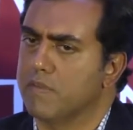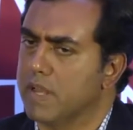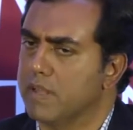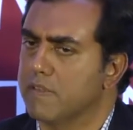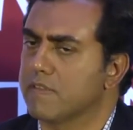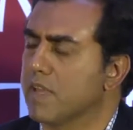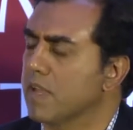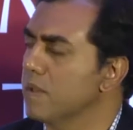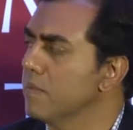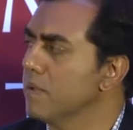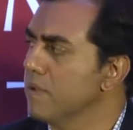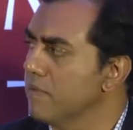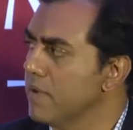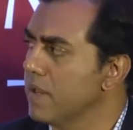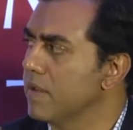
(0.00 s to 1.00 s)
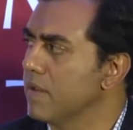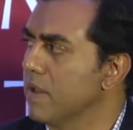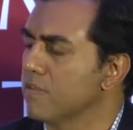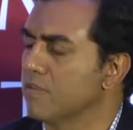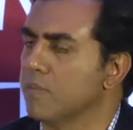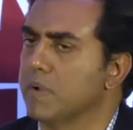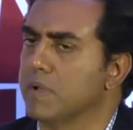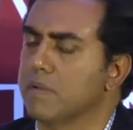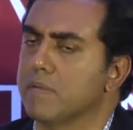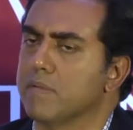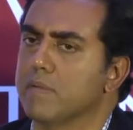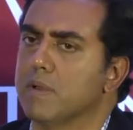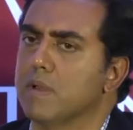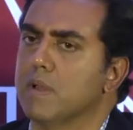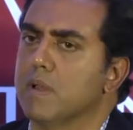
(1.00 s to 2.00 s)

very scalable, very transformative,